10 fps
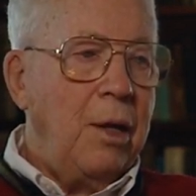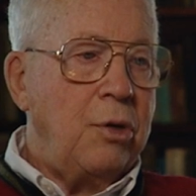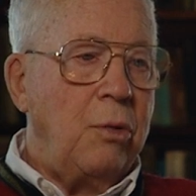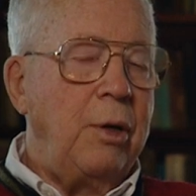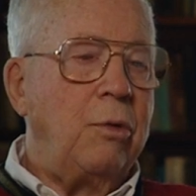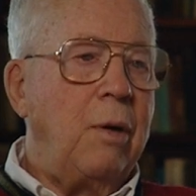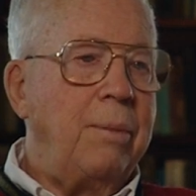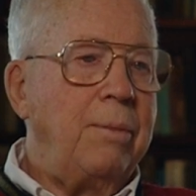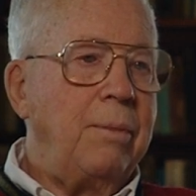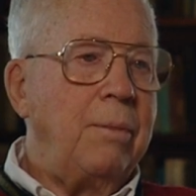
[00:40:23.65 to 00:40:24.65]
So we'd go
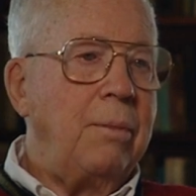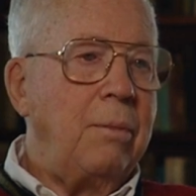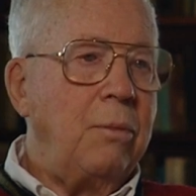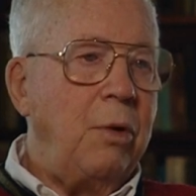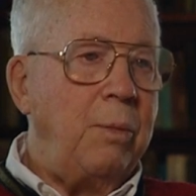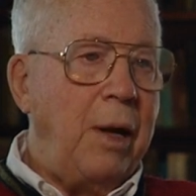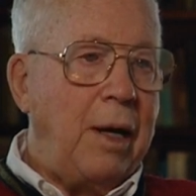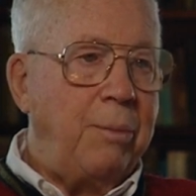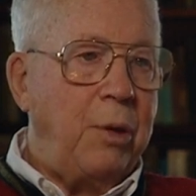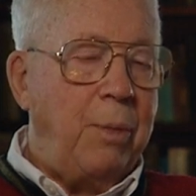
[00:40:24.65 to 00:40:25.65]
up, we'd
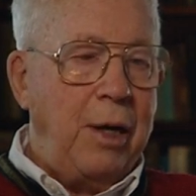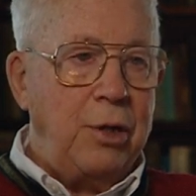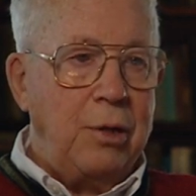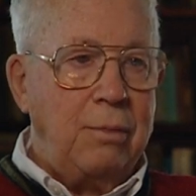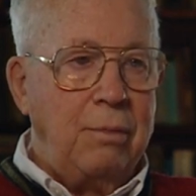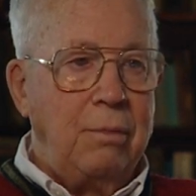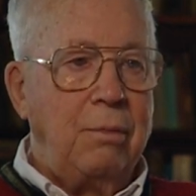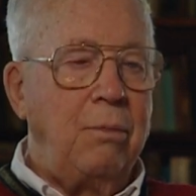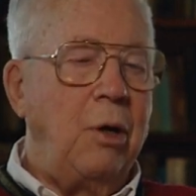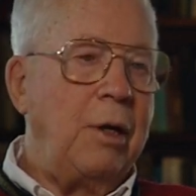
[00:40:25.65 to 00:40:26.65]
pick up the patient,
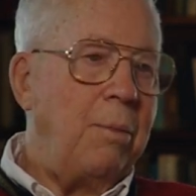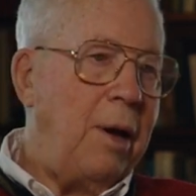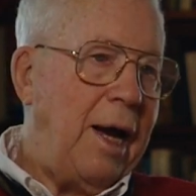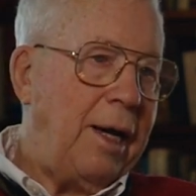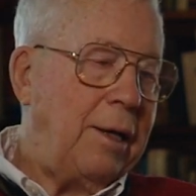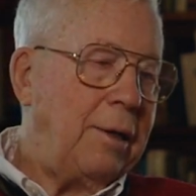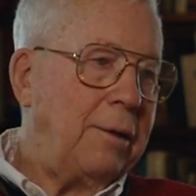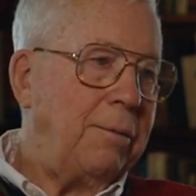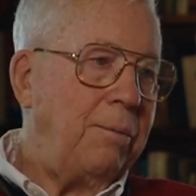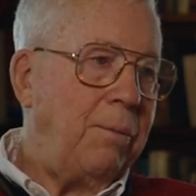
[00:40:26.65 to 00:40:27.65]
bring him back,
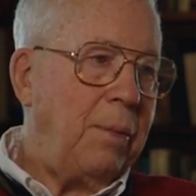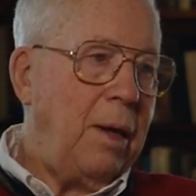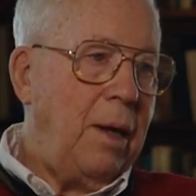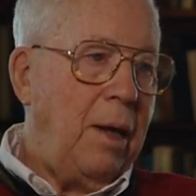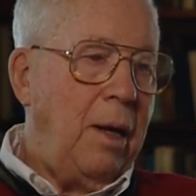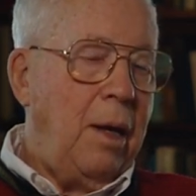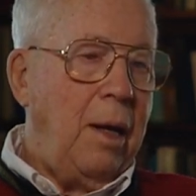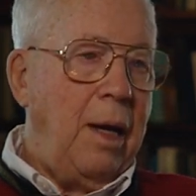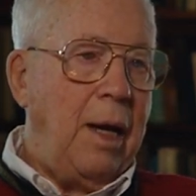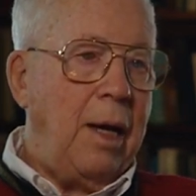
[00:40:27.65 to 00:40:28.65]

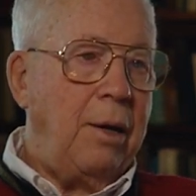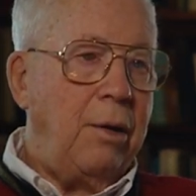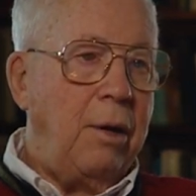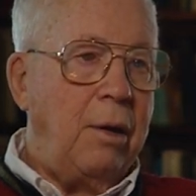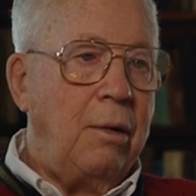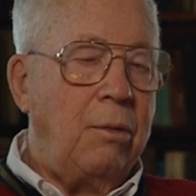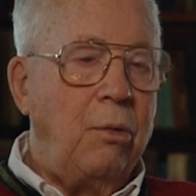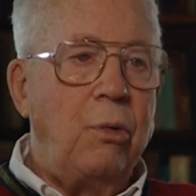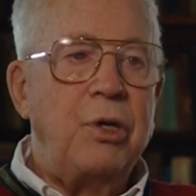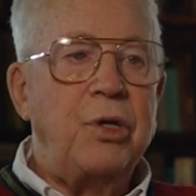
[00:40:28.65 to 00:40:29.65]
and
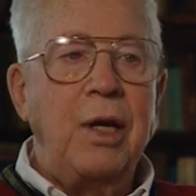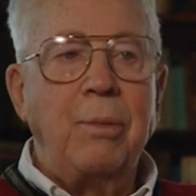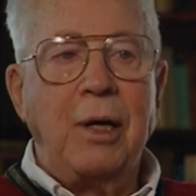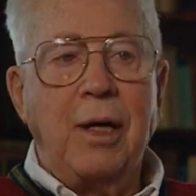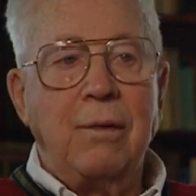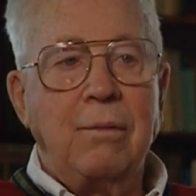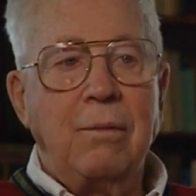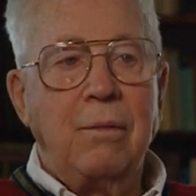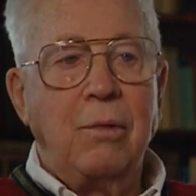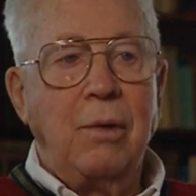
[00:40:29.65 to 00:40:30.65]
we wouldn't see him again.
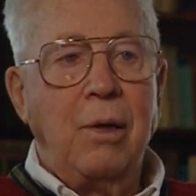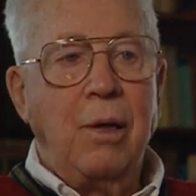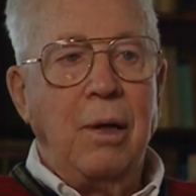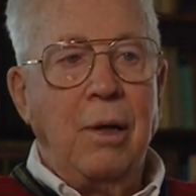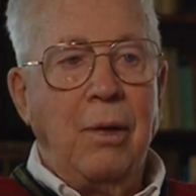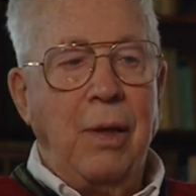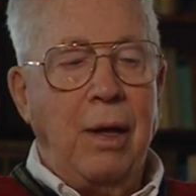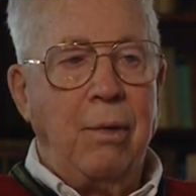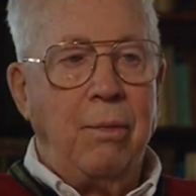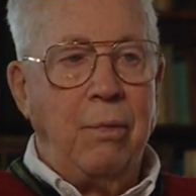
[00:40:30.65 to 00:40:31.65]

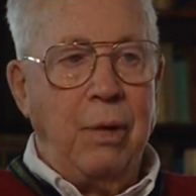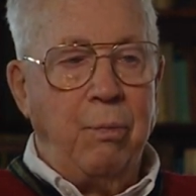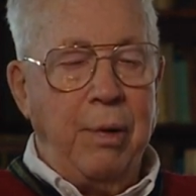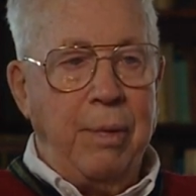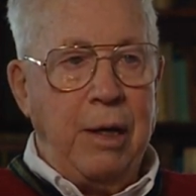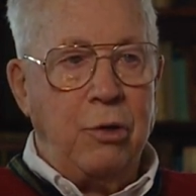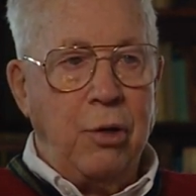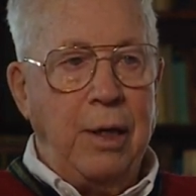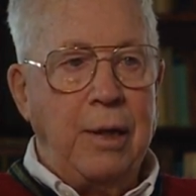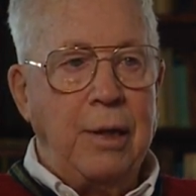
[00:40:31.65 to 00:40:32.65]
There, we'd be
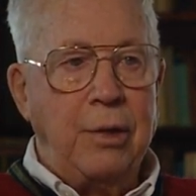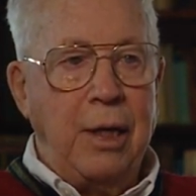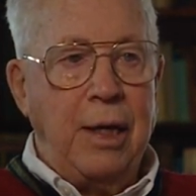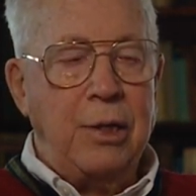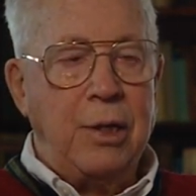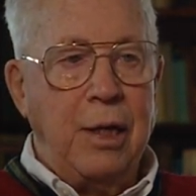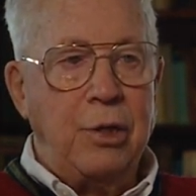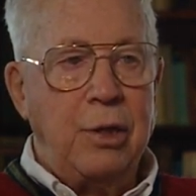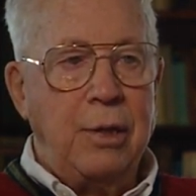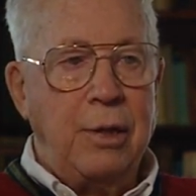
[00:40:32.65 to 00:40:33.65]
treated at the aid
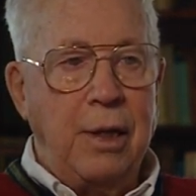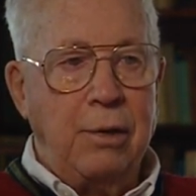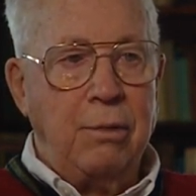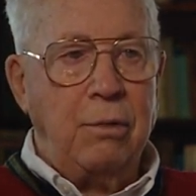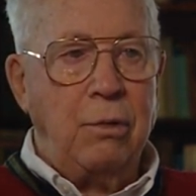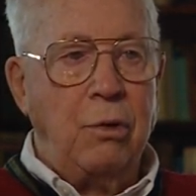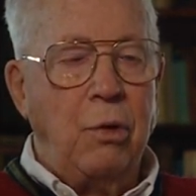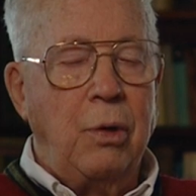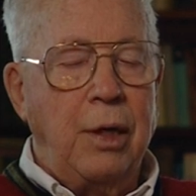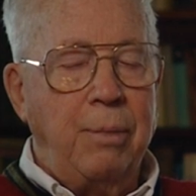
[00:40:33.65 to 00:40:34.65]
station and then go
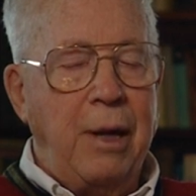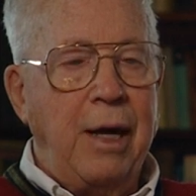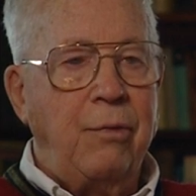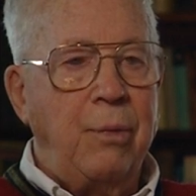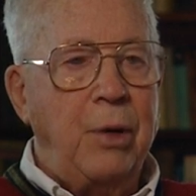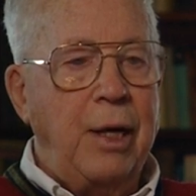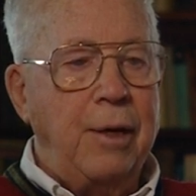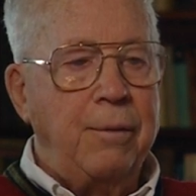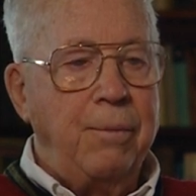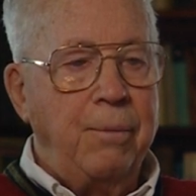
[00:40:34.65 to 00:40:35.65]
on back from there.